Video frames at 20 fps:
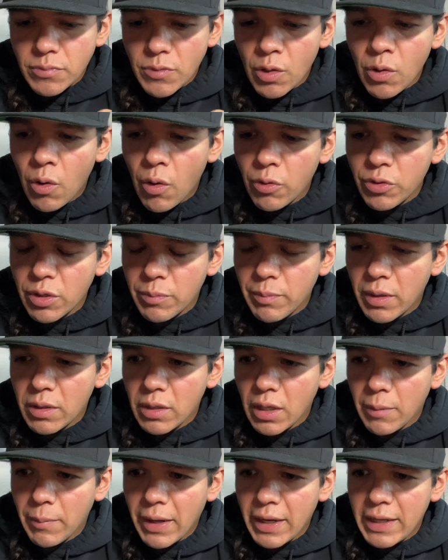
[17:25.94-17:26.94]

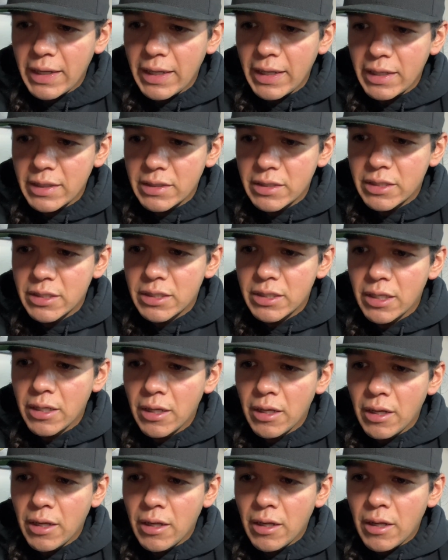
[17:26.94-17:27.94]
ultimately my kids
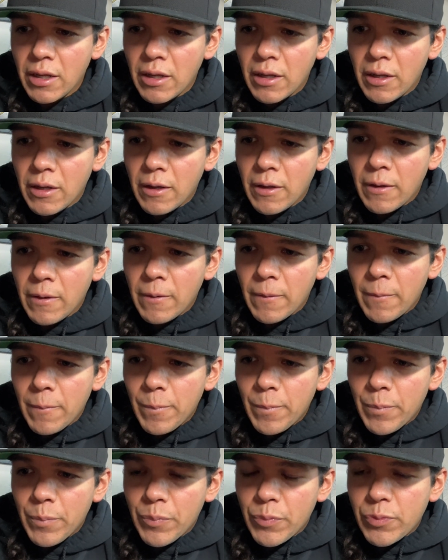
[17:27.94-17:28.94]

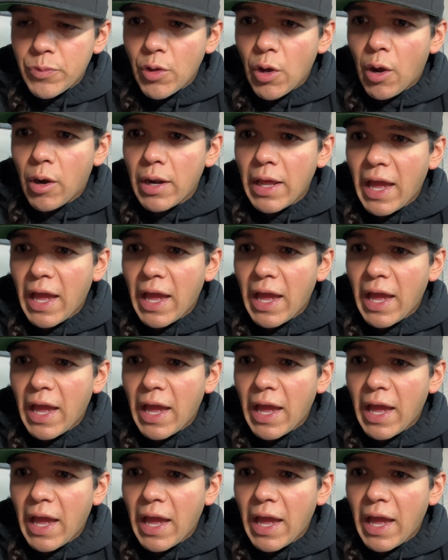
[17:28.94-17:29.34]
not